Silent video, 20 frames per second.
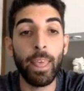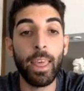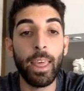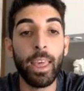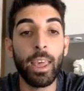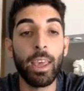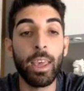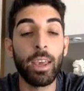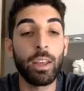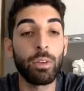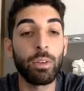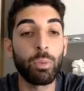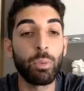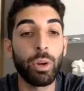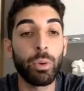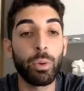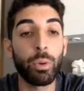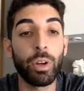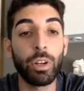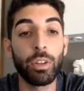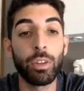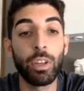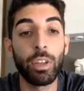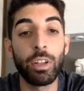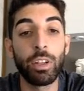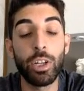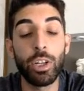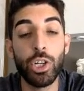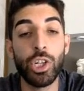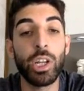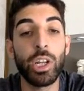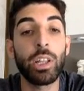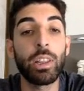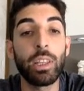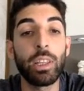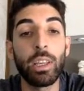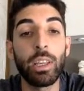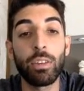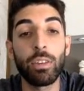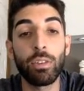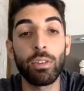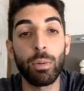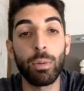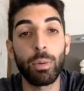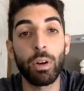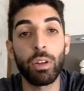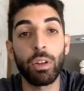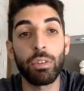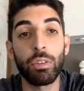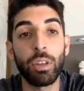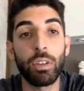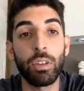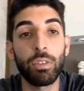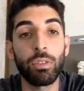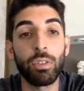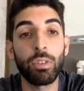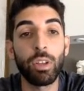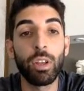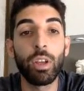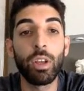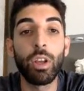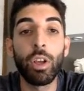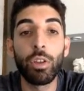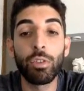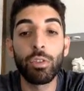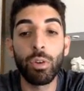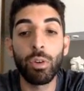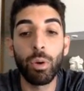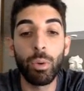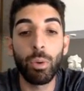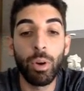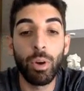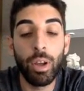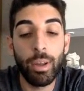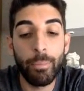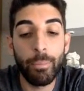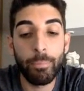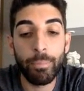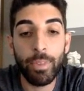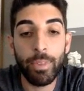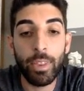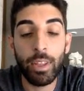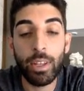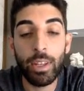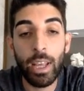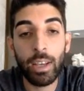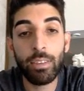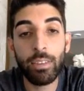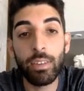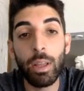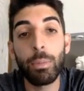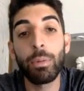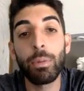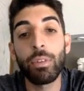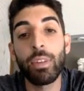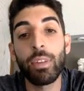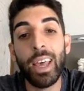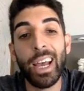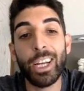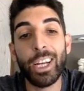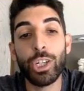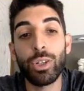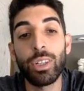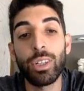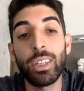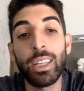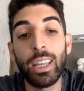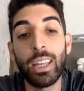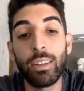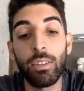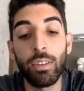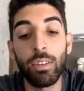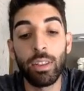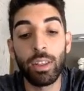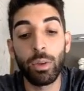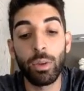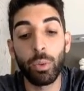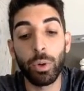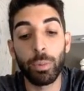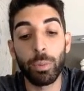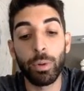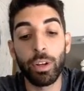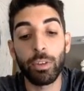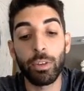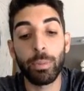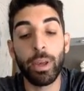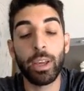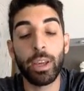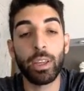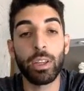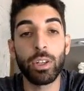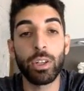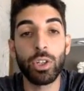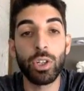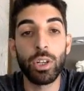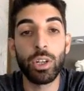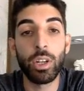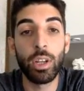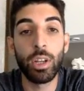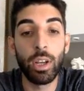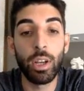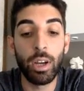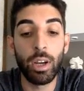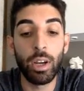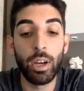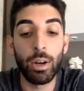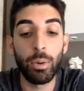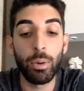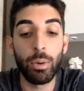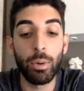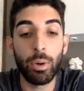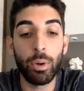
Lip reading: and where we're going to initiate the install process. So the next step is to actually get the WordPress package. We're going to